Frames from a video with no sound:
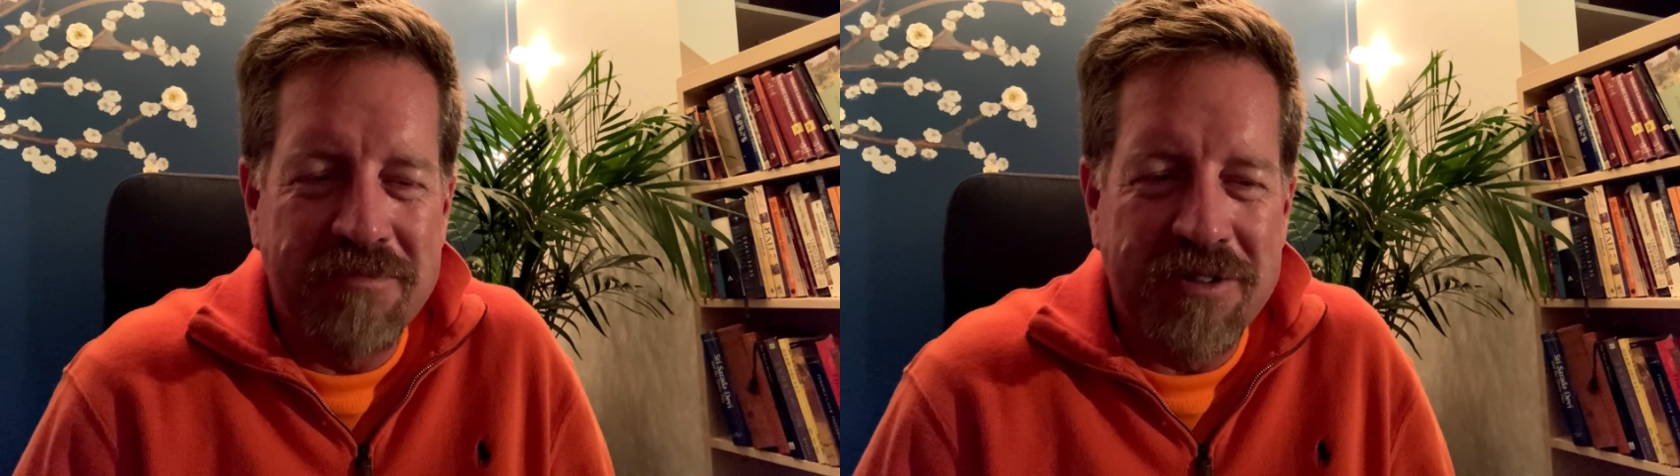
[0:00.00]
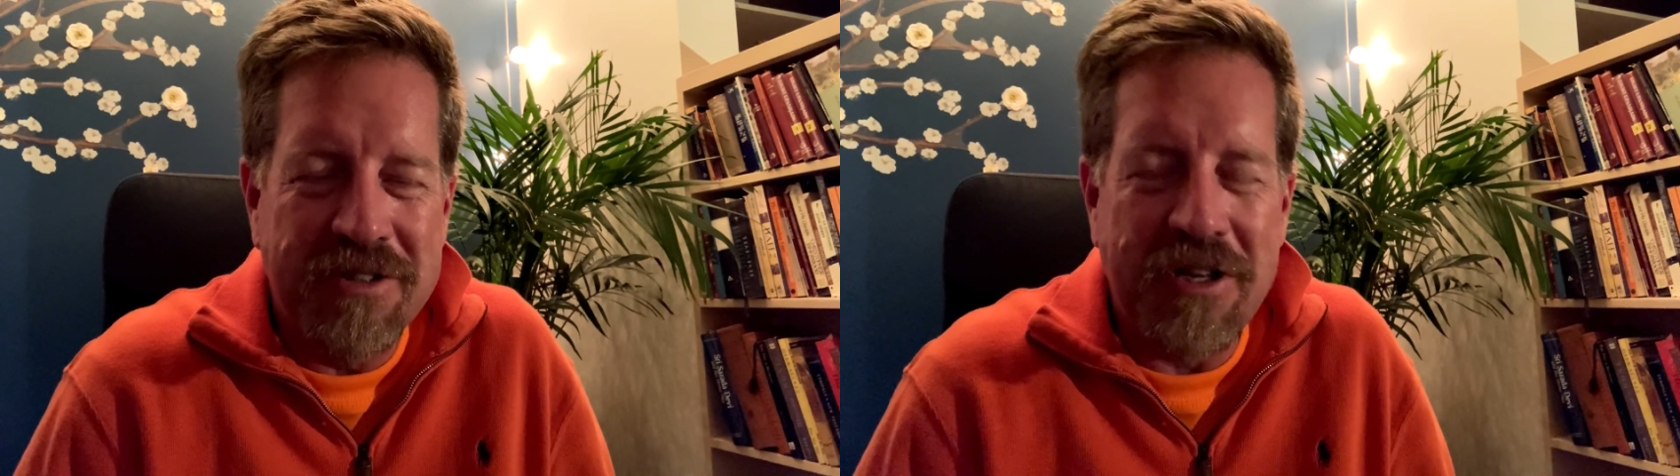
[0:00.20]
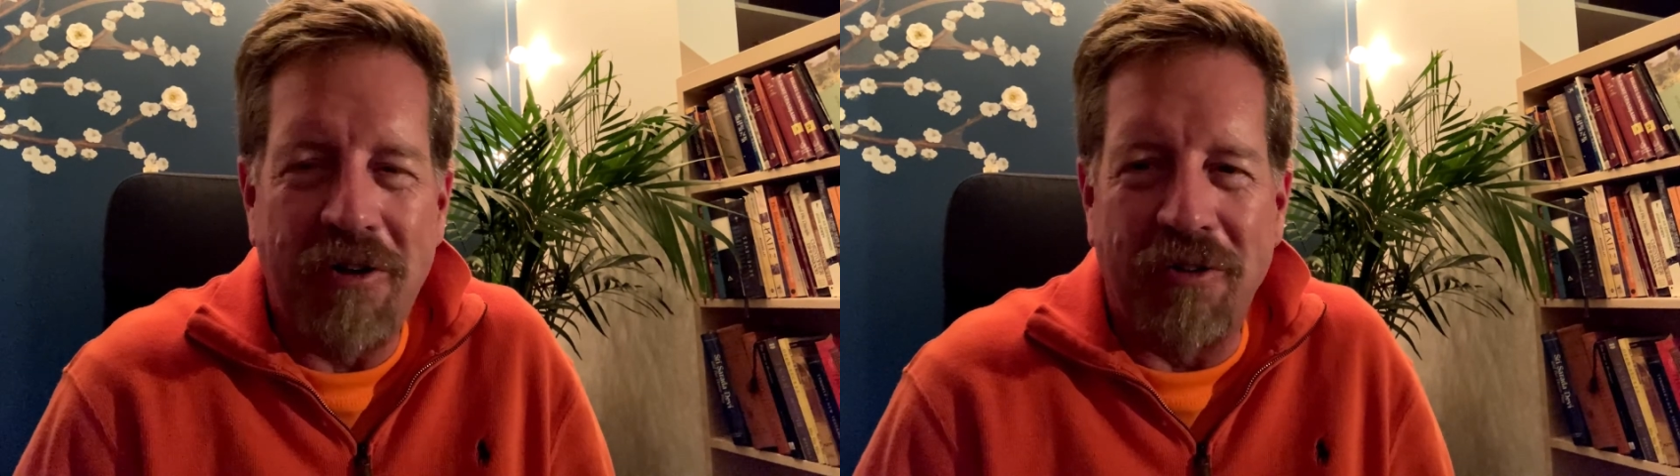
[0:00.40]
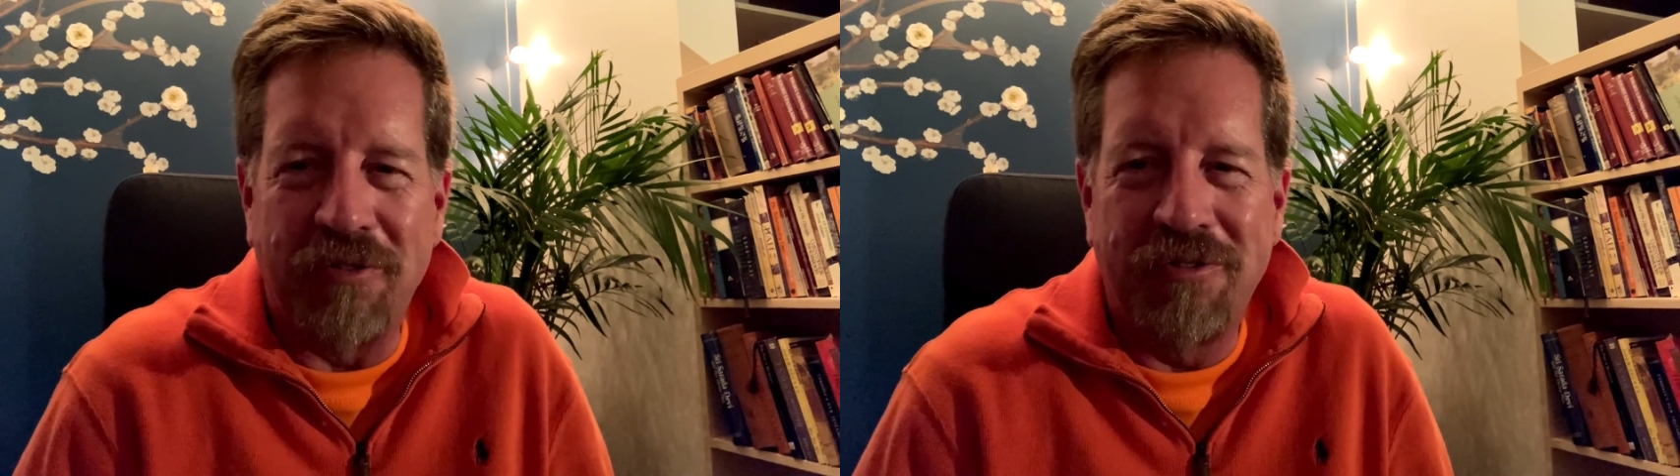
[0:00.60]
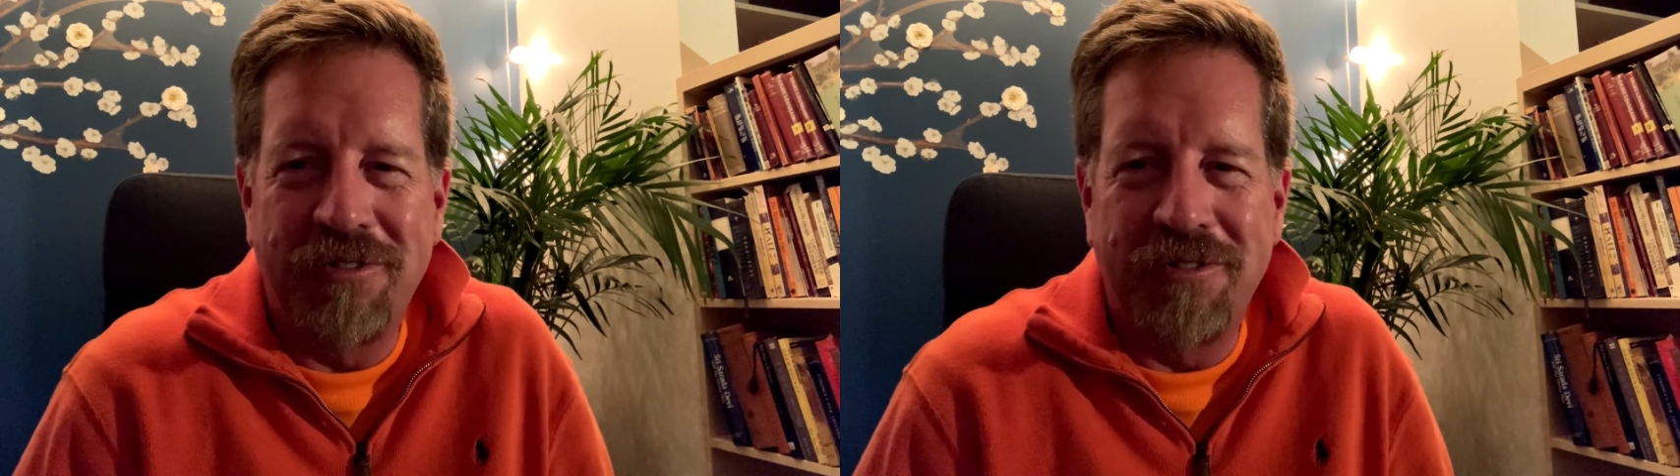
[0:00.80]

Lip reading: self,